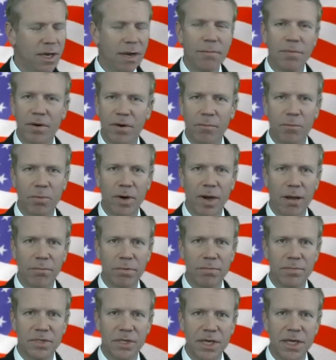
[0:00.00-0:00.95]
number of
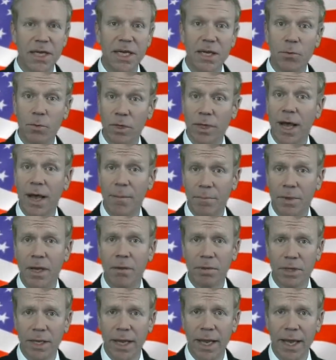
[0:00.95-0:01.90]
problems that he will not
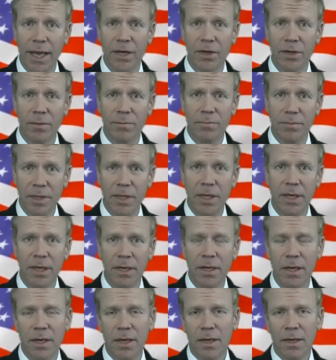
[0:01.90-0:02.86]
be able to handle,
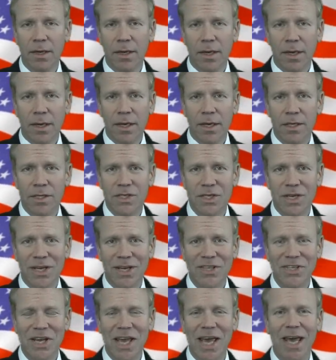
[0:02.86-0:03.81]
being
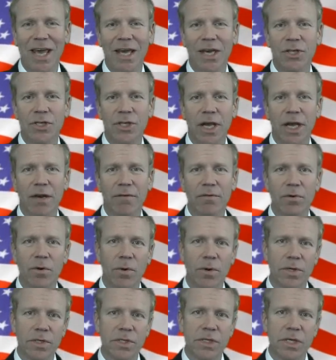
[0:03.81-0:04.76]
his age and, of
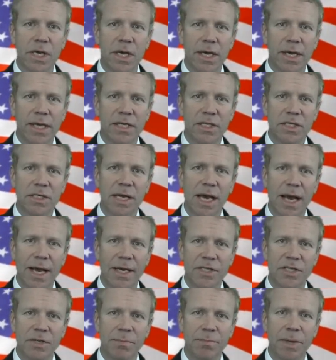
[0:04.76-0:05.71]
course, his
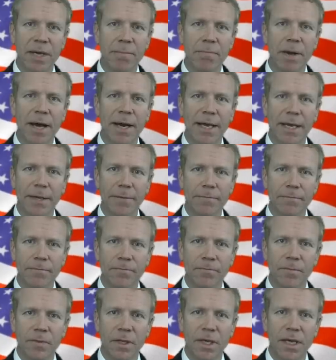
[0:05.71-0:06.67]
ties to big money.
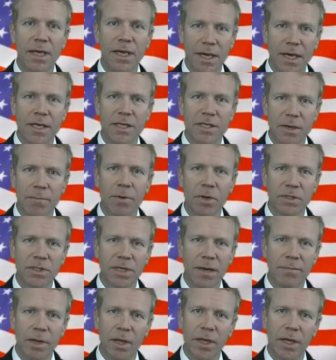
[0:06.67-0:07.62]
He is a
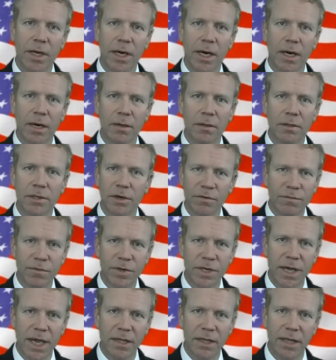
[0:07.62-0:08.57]
multimillionaire. Don't
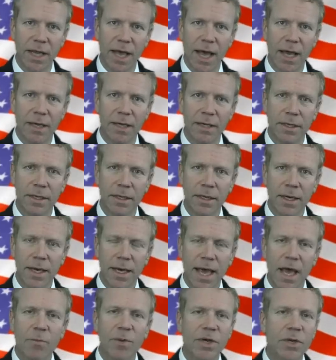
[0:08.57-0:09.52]
forget that.
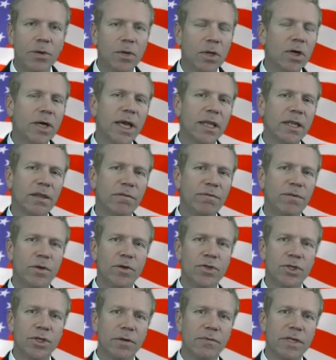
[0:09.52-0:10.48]
And when you look at the
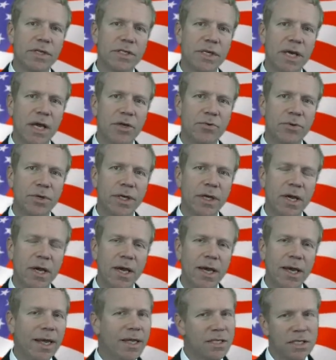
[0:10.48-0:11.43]
future of this country,
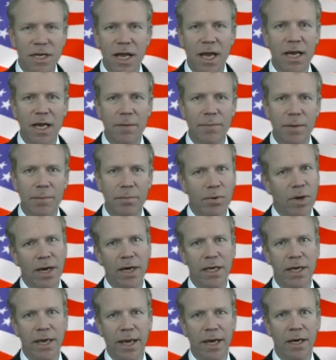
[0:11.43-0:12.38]
it's not going to be
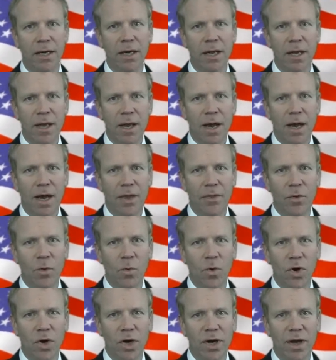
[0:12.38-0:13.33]
predicated on the
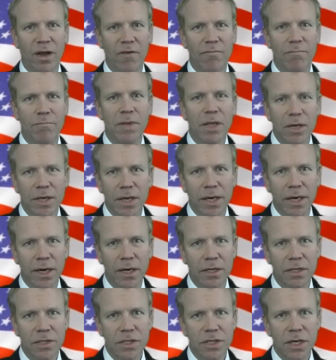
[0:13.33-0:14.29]
work of
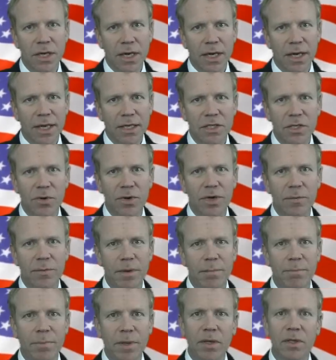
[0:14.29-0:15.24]
millionaires. It's going to
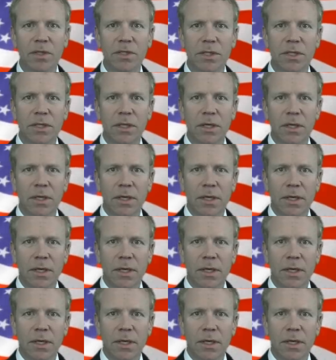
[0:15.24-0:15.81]
be built